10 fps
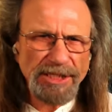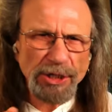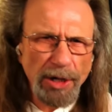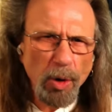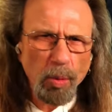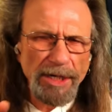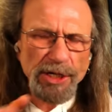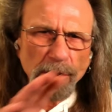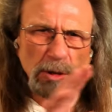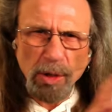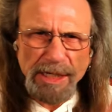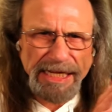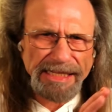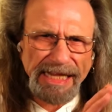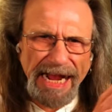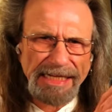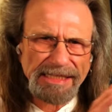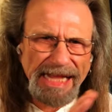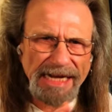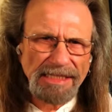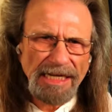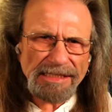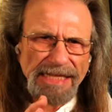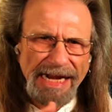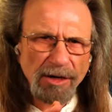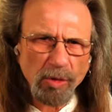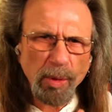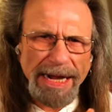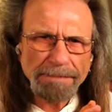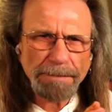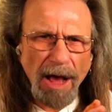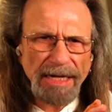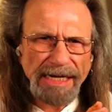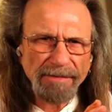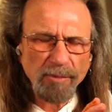you know, when you look at that, that, that great body of